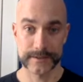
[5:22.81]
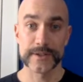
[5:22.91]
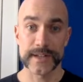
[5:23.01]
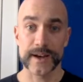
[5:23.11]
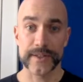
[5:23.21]
So
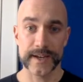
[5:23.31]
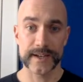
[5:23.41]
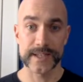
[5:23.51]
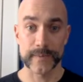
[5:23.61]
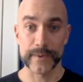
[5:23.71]
Locke thinks
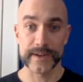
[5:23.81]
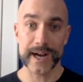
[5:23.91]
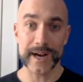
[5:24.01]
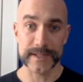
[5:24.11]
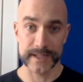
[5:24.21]
that we would
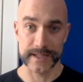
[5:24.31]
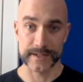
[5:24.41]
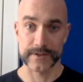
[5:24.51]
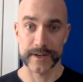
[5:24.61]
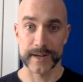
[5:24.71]
commonly
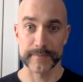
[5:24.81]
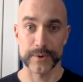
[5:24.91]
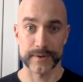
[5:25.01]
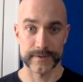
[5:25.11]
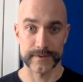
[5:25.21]
describe
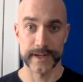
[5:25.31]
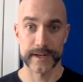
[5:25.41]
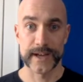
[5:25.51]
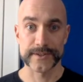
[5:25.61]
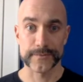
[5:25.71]
porphyry
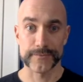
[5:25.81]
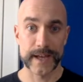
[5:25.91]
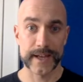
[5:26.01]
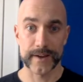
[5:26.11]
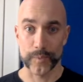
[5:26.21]
as a
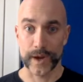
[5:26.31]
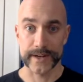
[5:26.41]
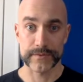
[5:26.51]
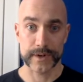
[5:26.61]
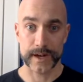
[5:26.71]
red and white
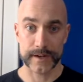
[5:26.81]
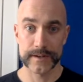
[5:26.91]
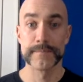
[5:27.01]
rock.